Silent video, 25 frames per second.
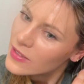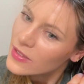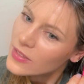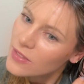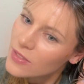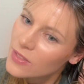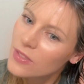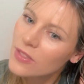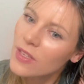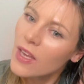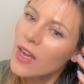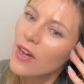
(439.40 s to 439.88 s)

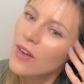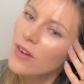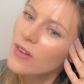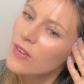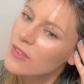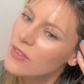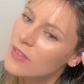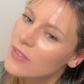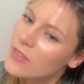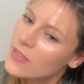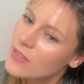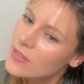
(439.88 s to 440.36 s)
So
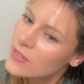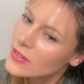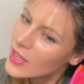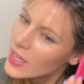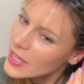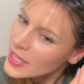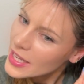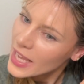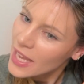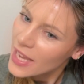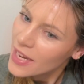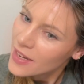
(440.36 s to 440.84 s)

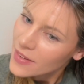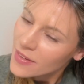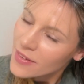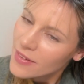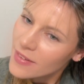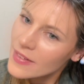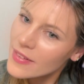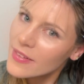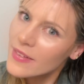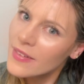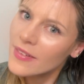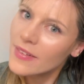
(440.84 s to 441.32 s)

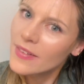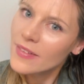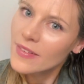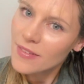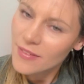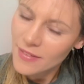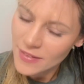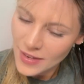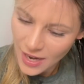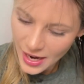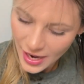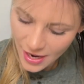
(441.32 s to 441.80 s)
again,
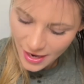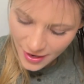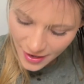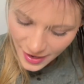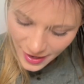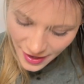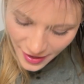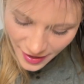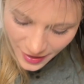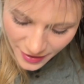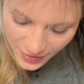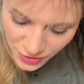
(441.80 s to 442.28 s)
not
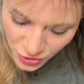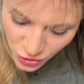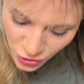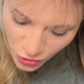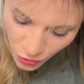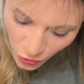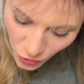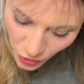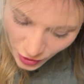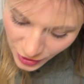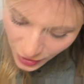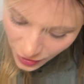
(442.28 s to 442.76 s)
a
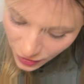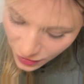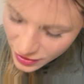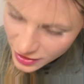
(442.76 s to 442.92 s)
tutorial.